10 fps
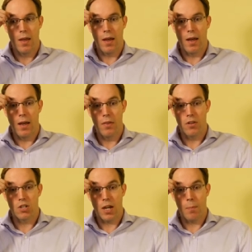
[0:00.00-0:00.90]
Uh, the
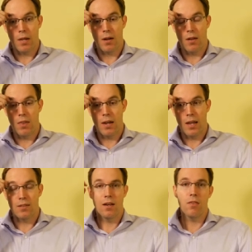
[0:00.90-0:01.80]
shopping cart then
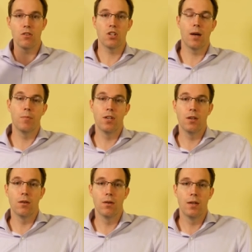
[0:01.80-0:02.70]
has another job to
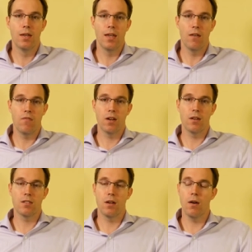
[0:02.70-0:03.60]
do. It
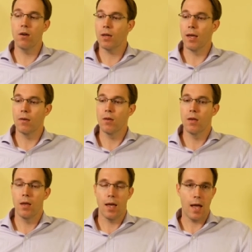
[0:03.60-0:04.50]
figures out, okay,
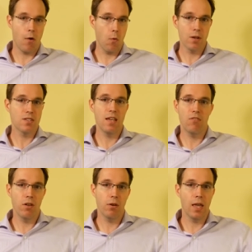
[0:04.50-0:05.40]
how, where's Dave
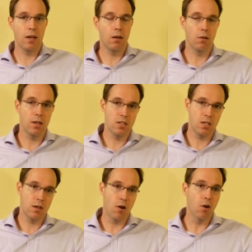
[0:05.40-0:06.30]
located? Oh, he's
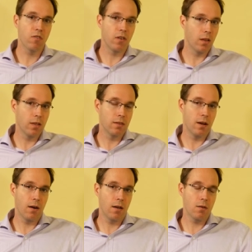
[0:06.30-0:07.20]
in Oakville,
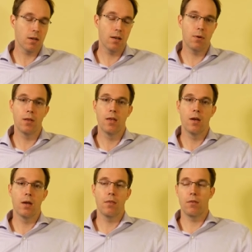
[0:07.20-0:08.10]
Ontario. Okay, well,
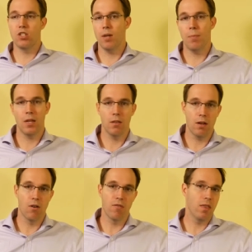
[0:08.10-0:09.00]
shipping
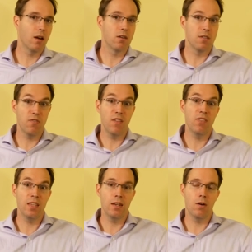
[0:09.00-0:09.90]
over there is
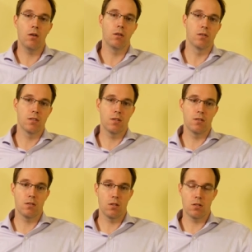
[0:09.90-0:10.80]
$15.
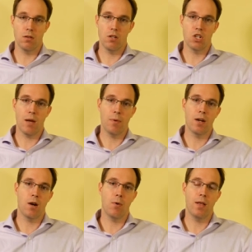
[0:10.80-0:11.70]
There's, so the shopping
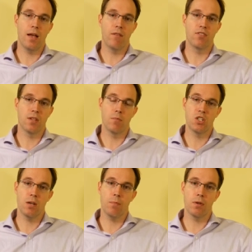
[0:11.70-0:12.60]
cart will have some
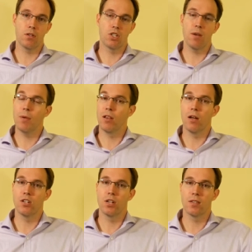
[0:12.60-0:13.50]
ship, shipping
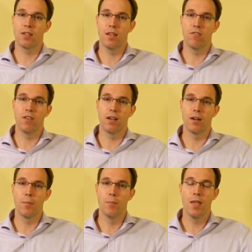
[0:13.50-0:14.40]
logic to configure.